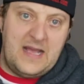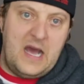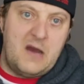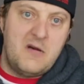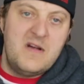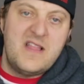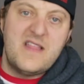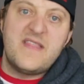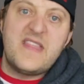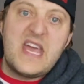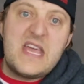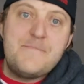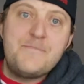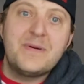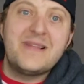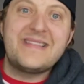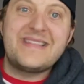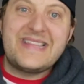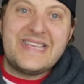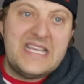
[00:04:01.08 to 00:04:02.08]
out. They
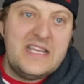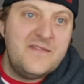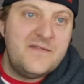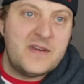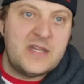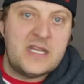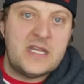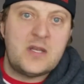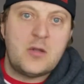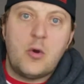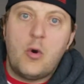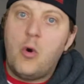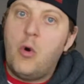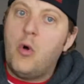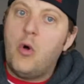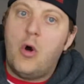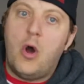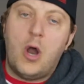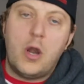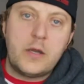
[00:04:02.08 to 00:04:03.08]
believe in it
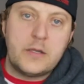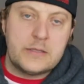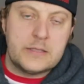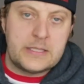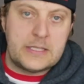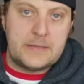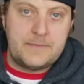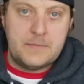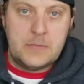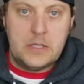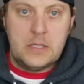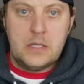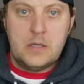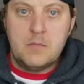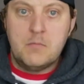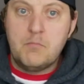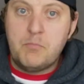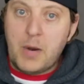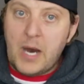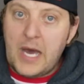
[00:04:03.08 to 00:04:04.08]
wholeheartedly.
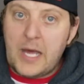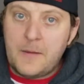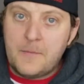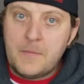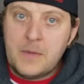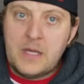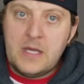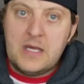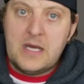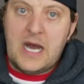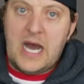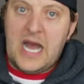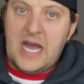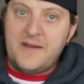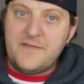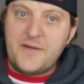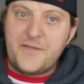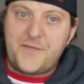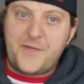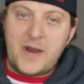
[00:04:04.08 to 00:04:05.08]
But I
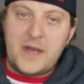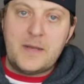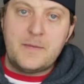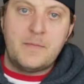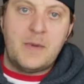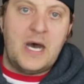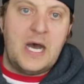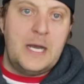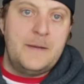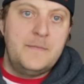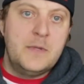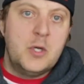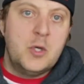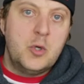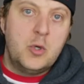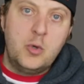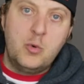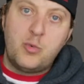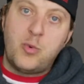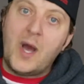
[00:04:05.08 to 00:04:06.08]
have a friend of mine
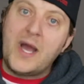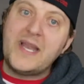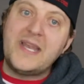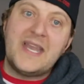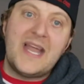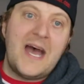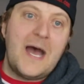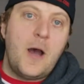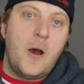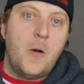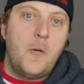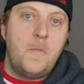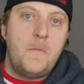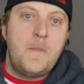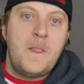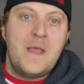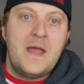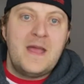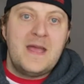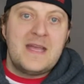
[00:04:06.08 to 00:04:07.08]
who right now
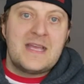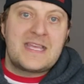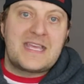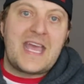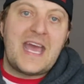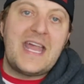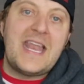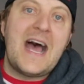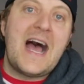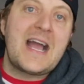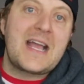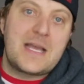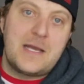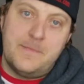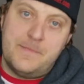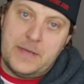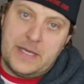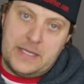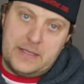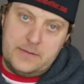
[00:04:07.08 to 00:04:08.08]
cannot
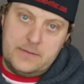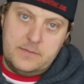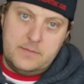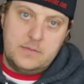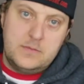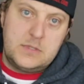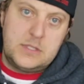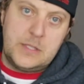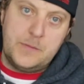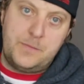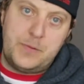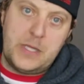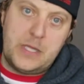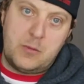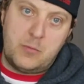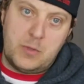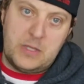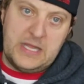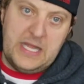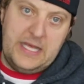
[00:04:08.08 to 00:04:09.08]
commit to
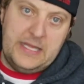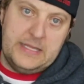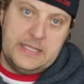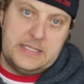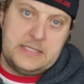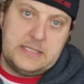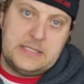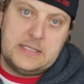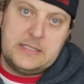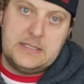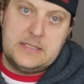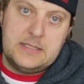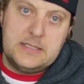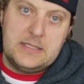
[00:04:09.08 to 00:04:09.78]
being relentless.